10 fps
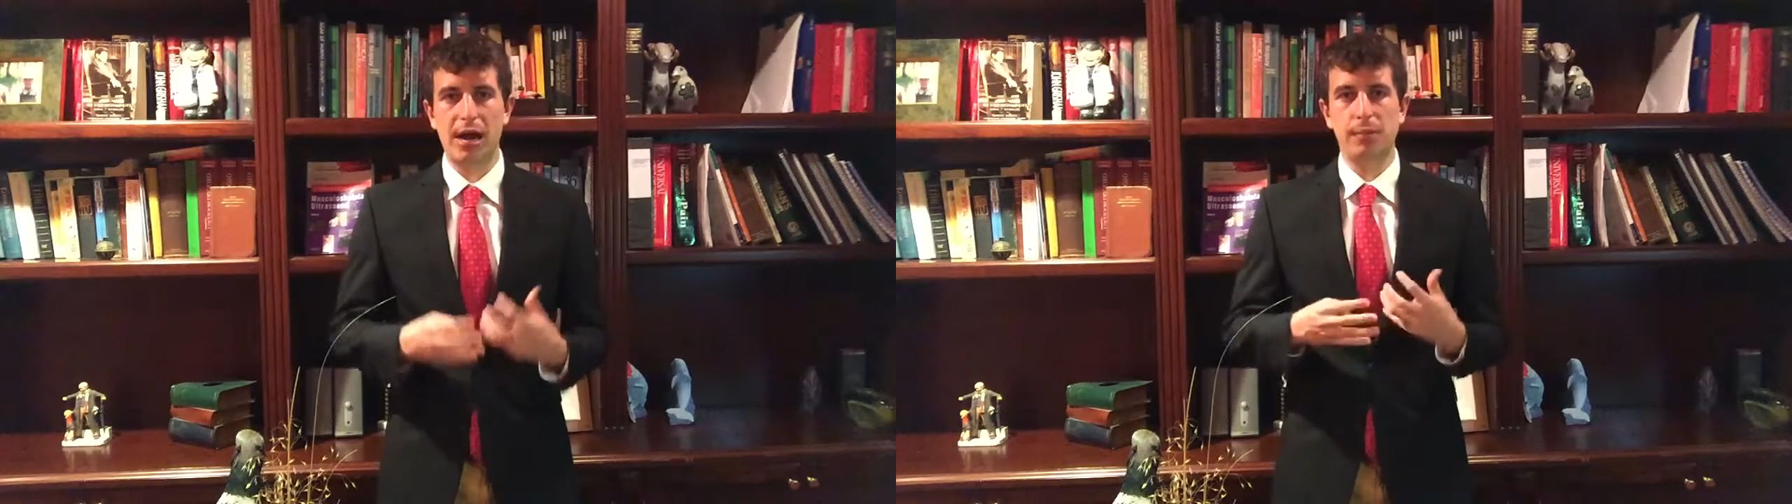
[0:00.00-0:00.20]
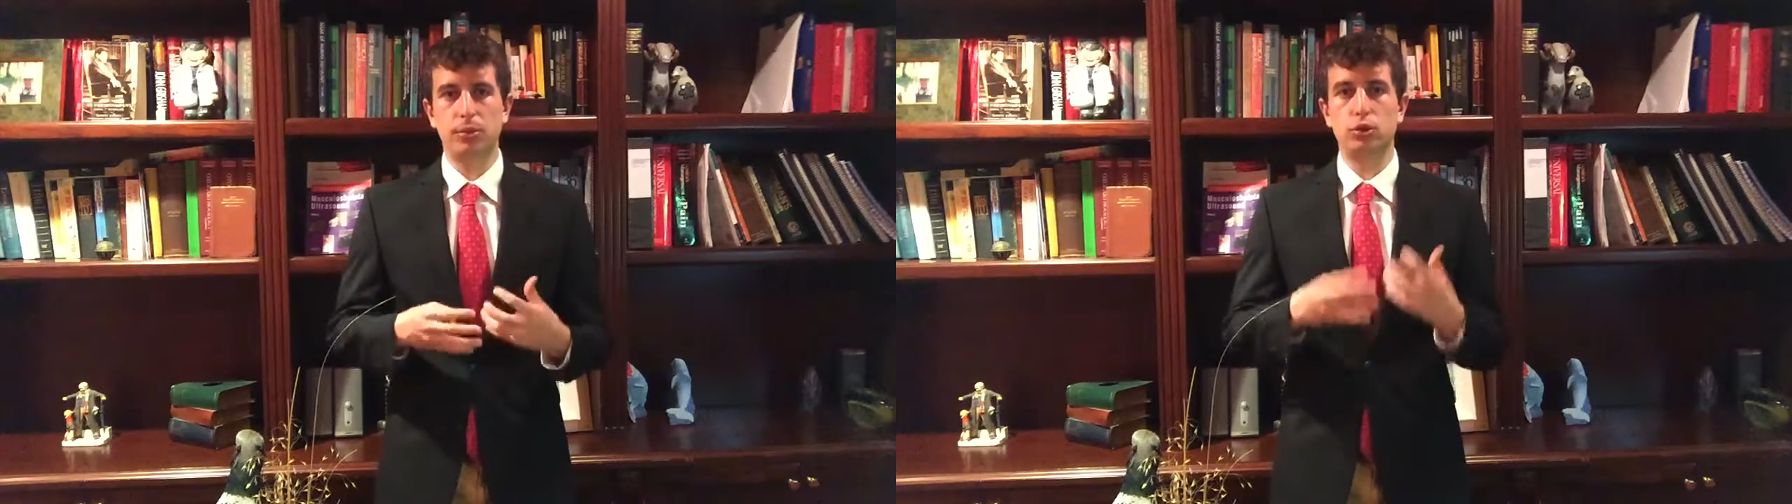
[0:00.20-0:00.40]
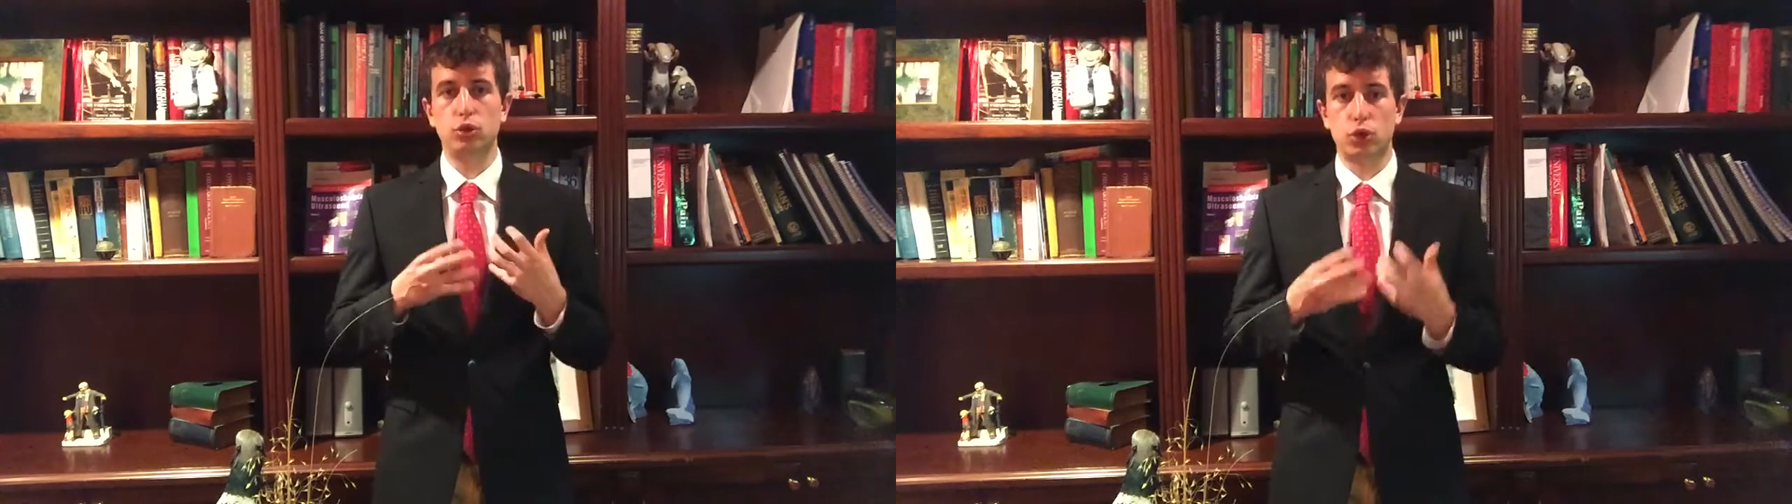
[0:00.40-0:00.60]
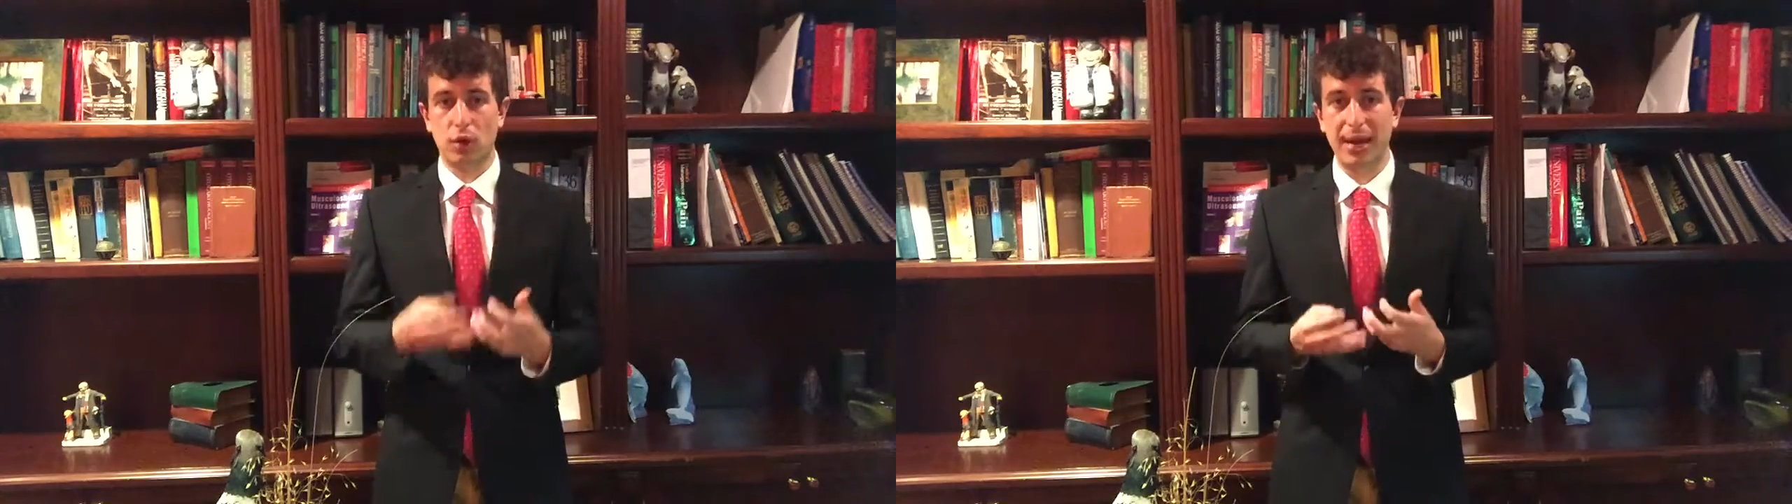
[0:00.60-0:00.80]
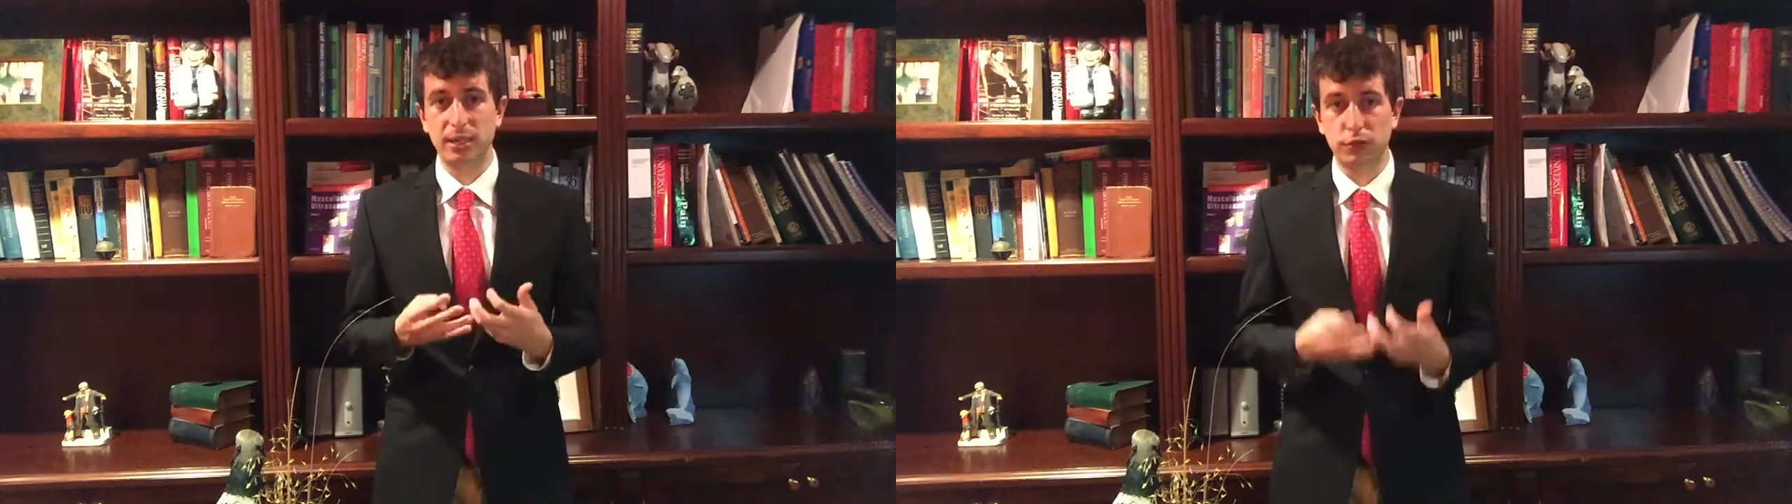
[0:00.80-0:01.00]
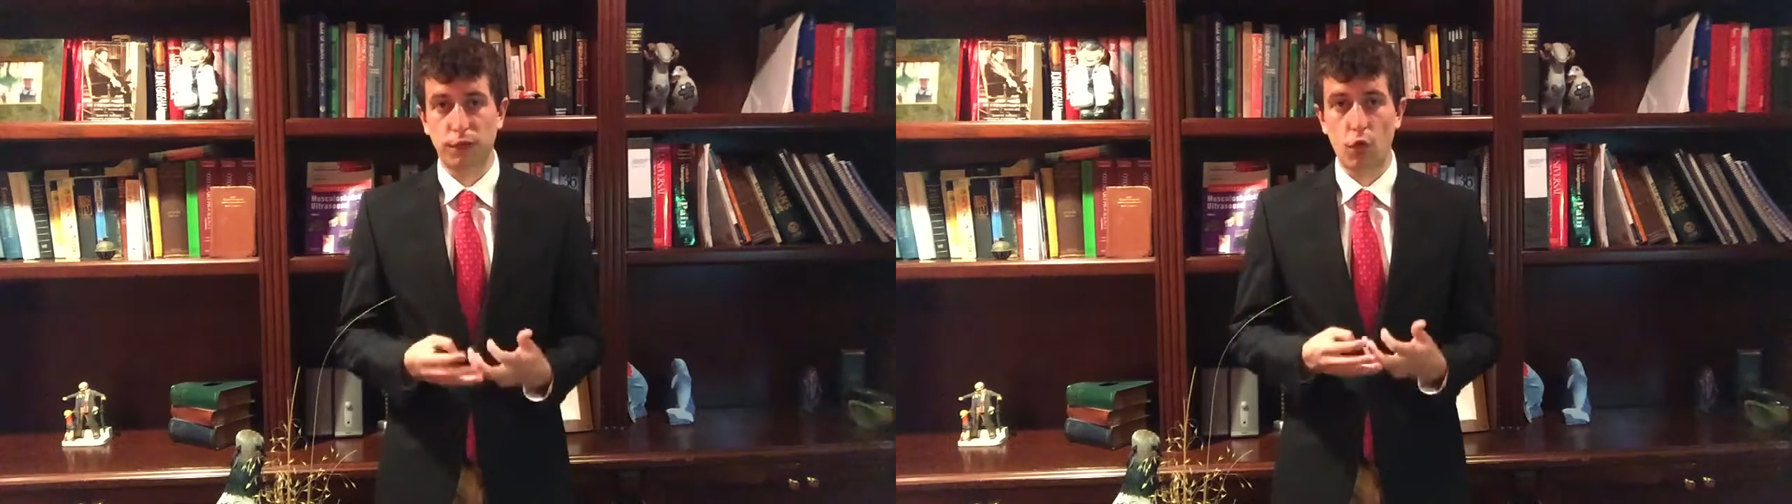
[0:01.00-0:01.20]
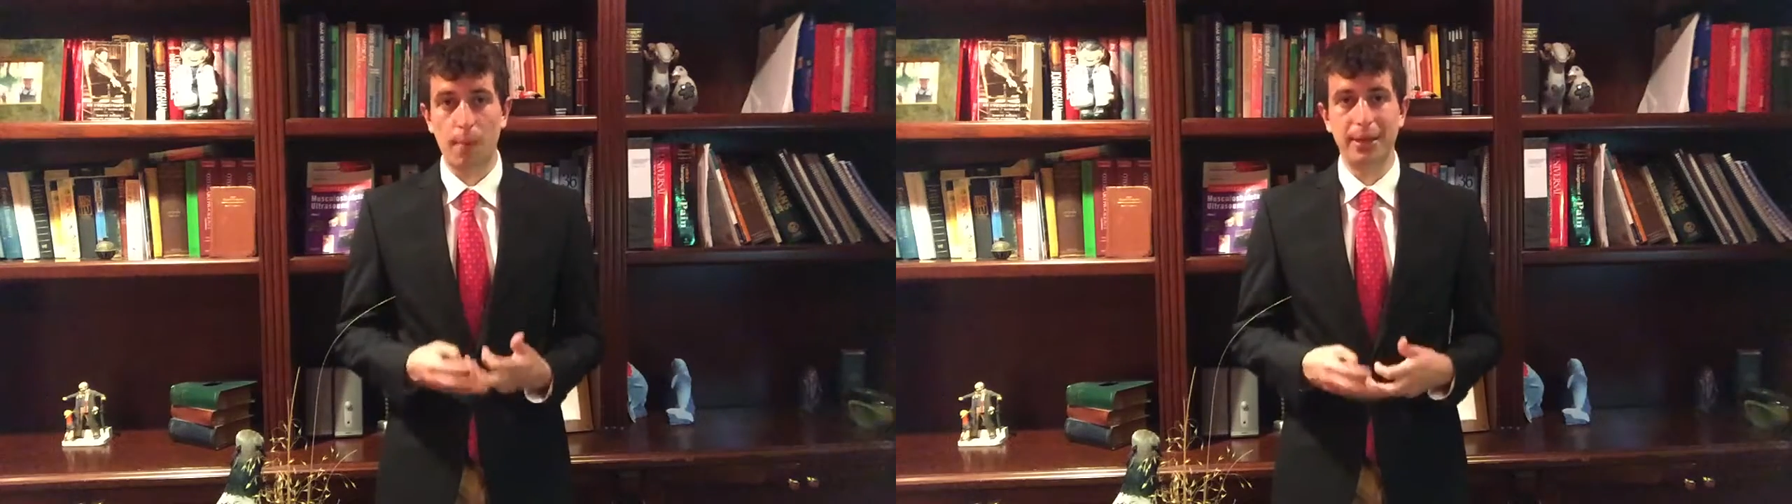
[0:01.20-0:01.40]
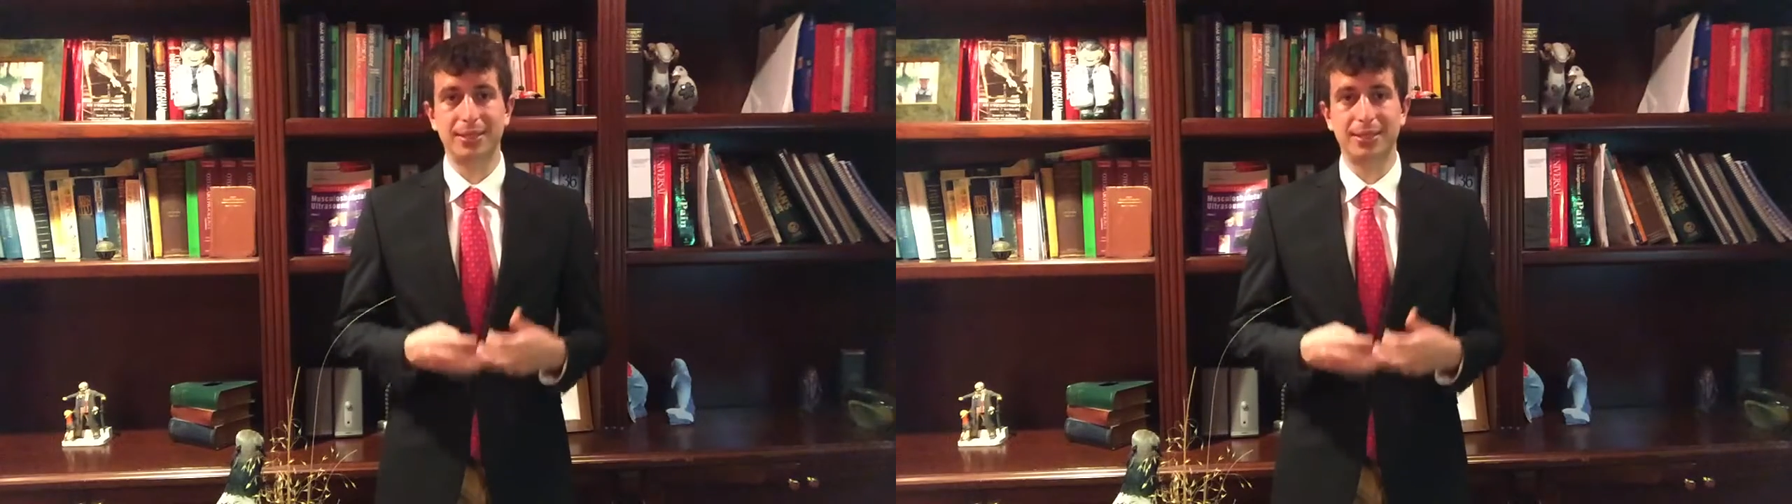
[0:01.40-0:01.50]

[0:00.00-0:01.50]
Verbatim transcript: able to transform